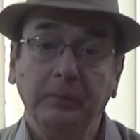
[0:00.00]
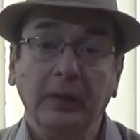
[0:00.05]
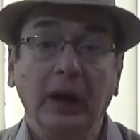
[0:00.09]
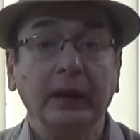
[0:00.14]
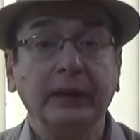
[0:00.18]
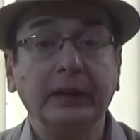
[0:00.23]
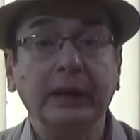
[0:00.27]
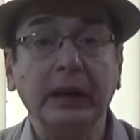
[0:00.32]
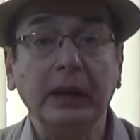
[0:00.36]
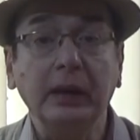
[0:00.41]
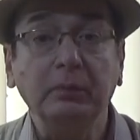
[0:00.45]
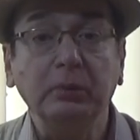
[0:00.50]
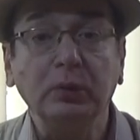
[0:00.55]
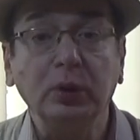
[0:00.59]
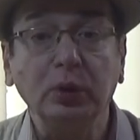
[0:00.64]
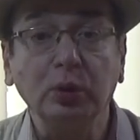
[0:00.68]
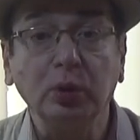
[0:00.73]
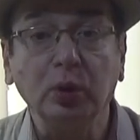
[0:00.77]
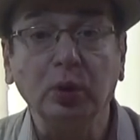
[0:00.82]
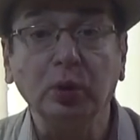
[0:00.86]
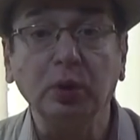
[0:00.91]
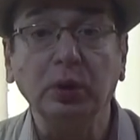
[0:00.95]
I came
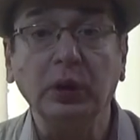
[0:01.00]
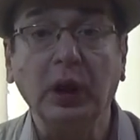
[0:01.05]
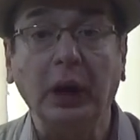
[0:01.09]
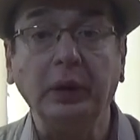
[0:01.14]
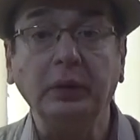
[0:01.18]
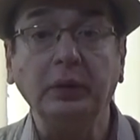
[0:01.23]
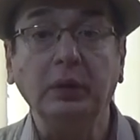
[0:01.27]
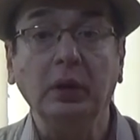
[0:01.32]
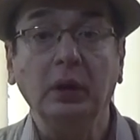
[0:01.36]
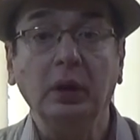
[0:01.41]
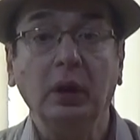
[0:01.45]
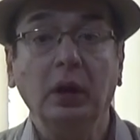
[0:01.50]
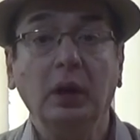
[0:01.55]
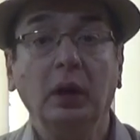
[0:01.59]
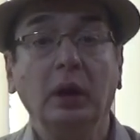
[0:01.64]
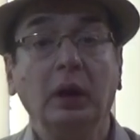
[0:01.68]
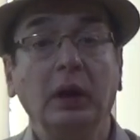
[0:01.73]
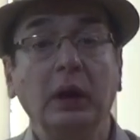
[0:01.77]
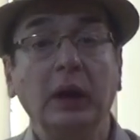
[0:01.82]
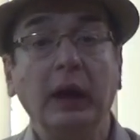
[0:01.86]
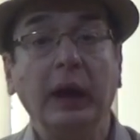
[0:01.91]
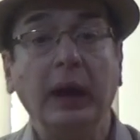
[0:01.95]
to know that
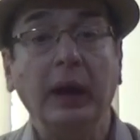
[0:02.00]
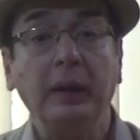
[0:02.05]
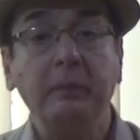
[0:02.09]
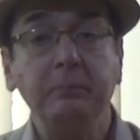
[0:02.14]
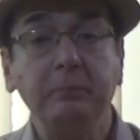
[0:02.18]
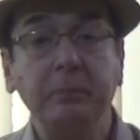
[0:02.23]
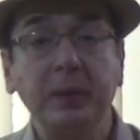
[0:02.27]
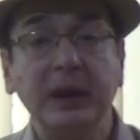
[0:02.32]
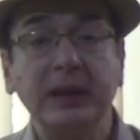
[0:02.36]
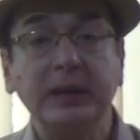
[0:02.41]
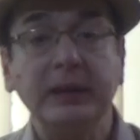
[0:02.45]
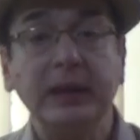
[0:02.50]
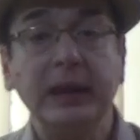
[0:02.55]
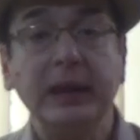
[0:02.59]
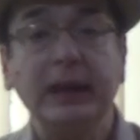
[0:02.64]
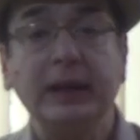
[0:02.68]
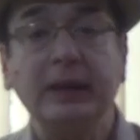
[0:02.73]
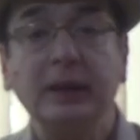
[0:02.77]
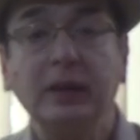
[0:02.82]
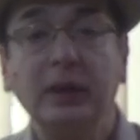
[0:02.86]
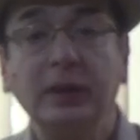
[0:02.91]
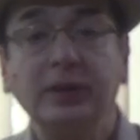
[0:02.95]

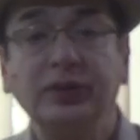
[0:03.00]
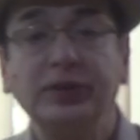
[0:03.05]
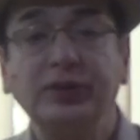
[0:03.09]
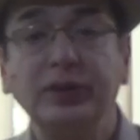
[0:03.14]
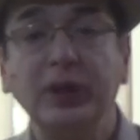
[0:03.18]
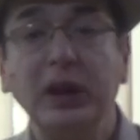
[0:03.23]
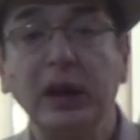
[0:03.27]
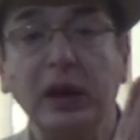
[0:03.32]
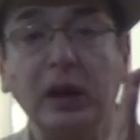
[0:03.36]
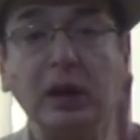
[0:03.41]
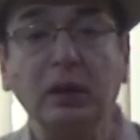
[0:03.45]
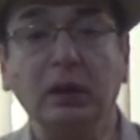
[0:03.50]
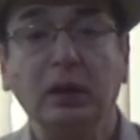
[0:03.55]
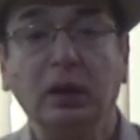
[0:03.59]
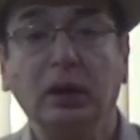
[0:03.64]
empathic listening